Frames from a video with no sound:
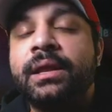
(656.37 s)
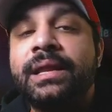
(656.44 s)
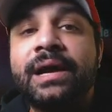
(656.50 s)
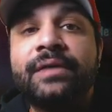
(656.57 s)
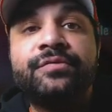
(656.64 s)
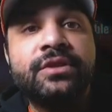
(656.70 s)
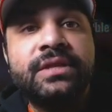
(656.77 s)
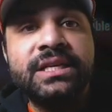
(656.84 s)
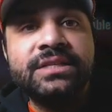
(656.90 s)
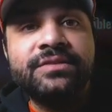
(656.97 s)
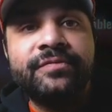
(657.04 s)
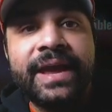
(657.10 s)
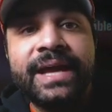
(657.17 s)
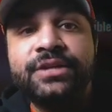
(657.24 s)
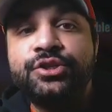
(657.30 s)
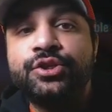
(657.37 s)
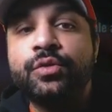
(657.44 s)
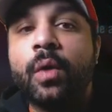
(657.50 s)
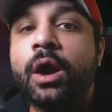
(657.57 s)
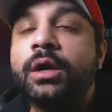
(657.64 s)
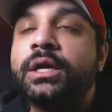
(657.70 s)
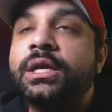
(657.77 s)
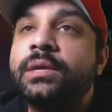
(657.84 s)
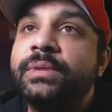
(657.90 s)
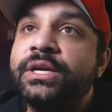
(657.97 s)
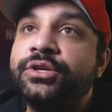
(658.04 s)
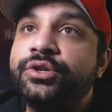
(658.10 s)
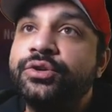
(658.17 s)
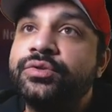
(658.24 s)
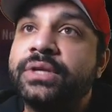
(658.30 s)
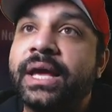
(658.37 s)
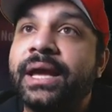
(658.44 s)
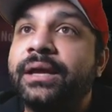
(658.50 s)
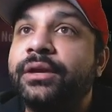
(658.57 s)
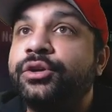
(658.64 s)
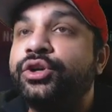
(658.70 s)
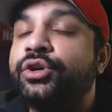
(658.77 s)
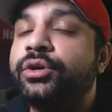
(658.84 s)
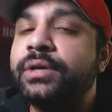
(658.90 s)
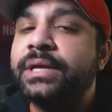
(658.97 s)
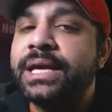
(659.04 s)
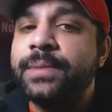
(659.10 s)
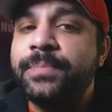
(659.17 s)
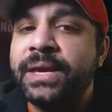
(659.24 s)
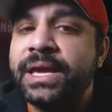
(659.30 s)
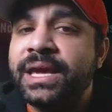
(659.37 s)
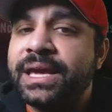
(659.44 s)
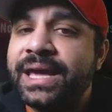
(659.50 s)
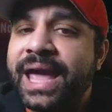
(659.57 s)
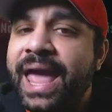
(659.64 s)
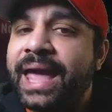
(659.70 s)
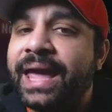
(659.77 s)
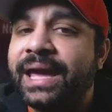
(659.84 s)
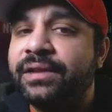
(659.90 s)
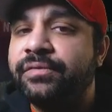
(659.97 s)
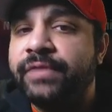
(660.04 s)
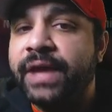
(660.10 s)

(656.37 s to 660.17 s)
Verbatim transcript: Now for this phase, you are going to be using your EP and